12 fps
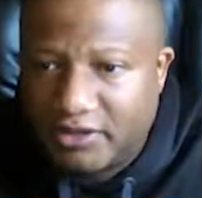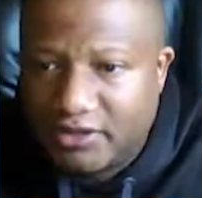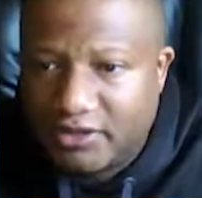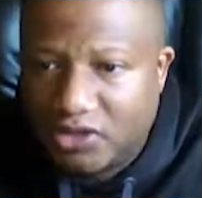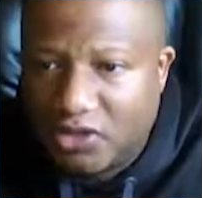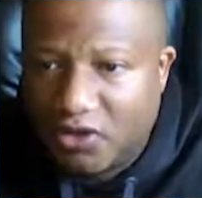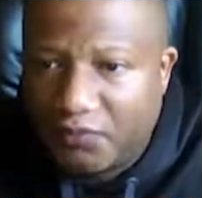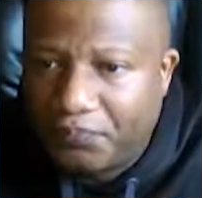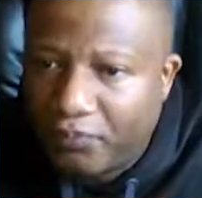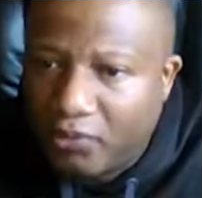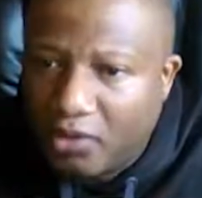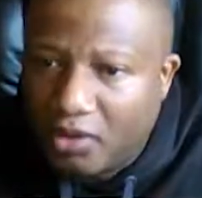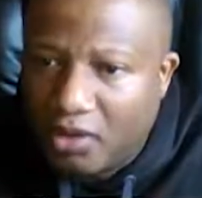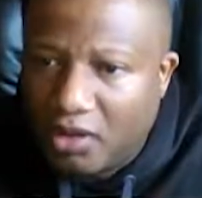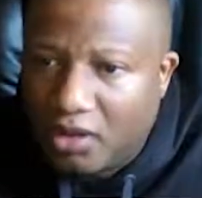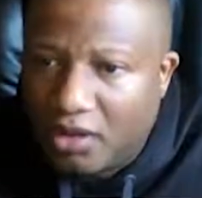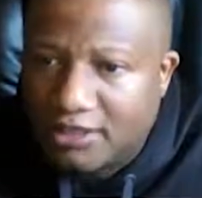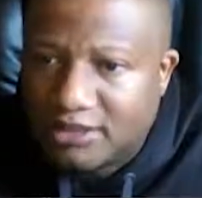So
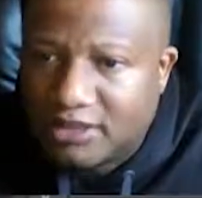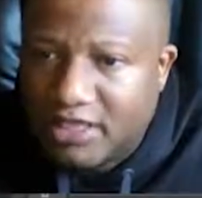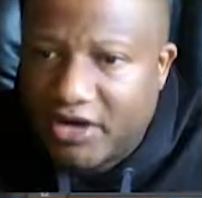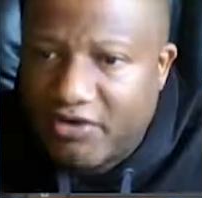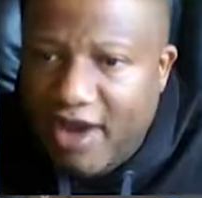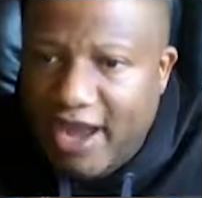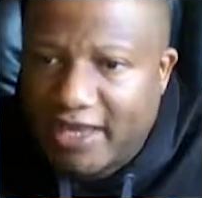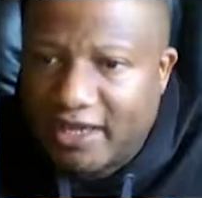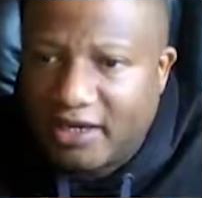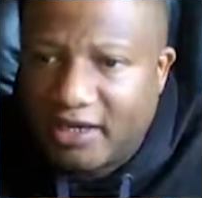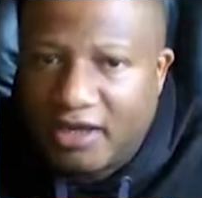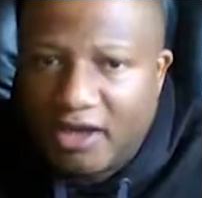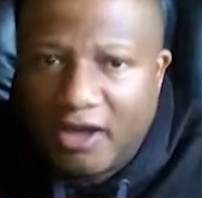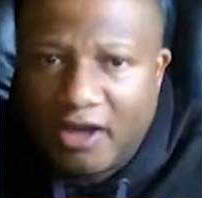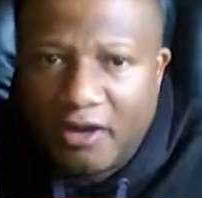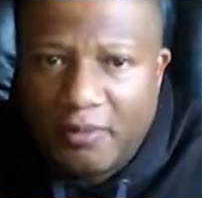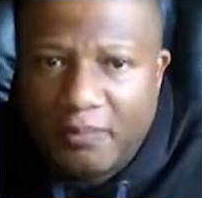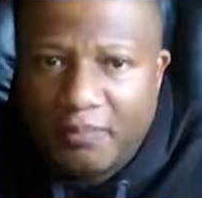let's get cracking.
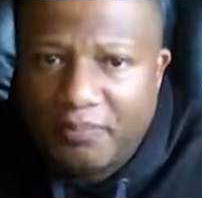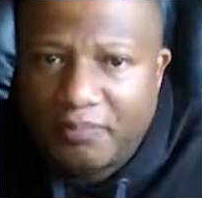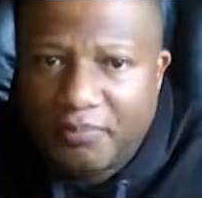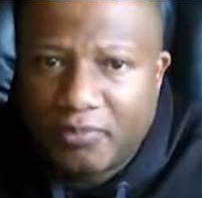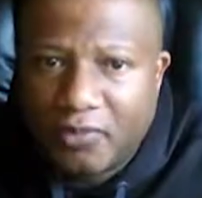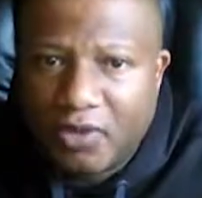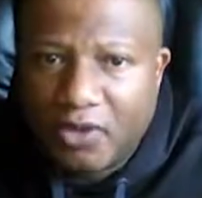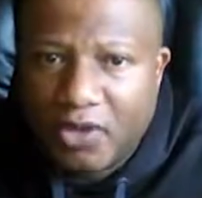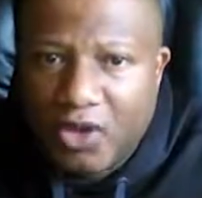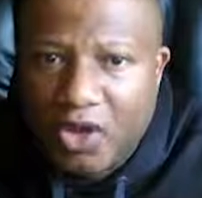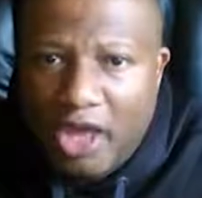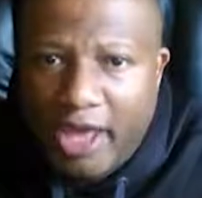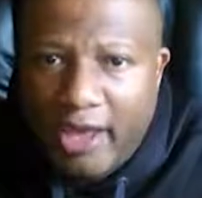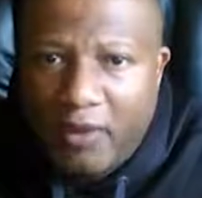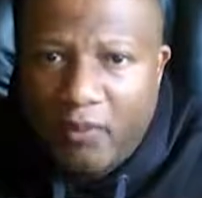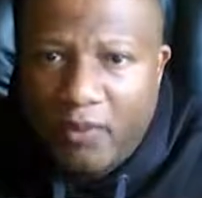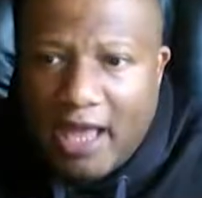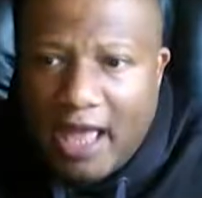And
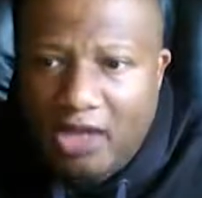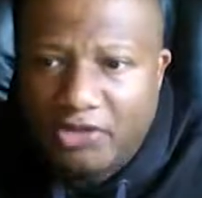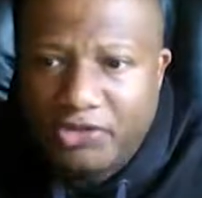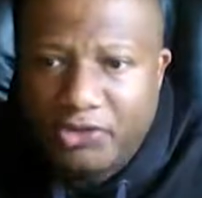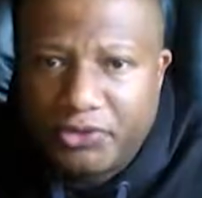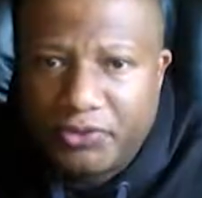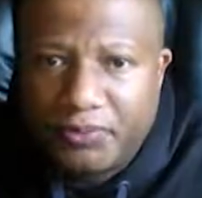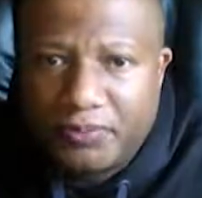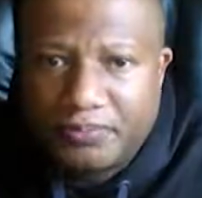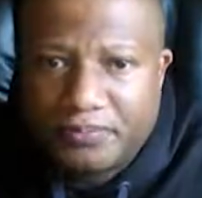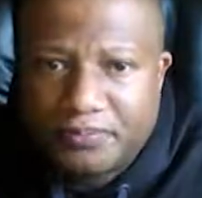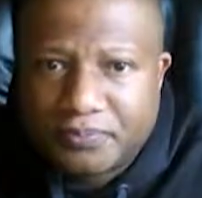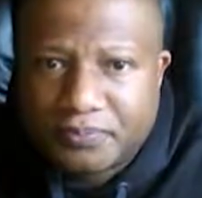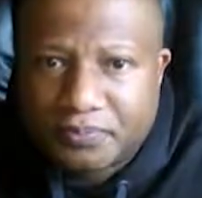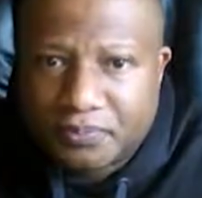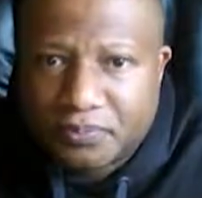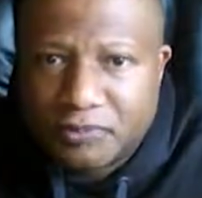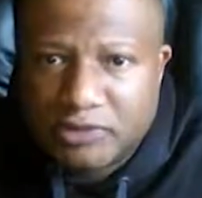what I'll do
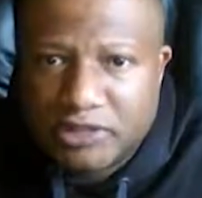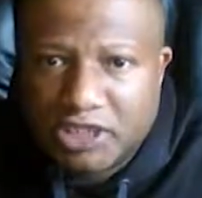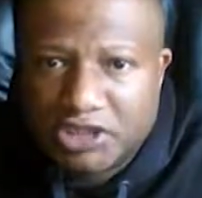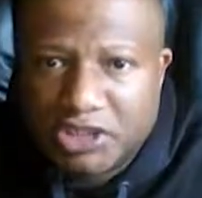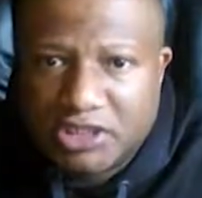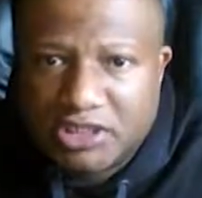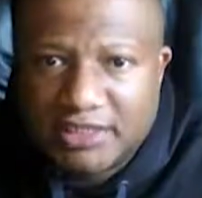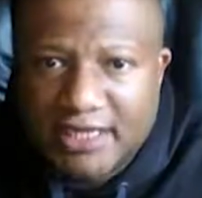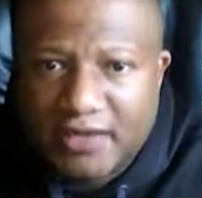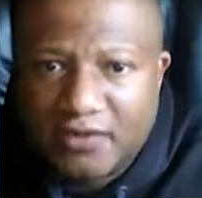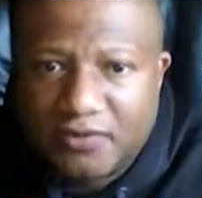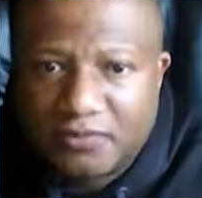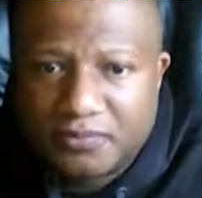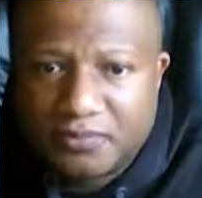is I'll shut this out.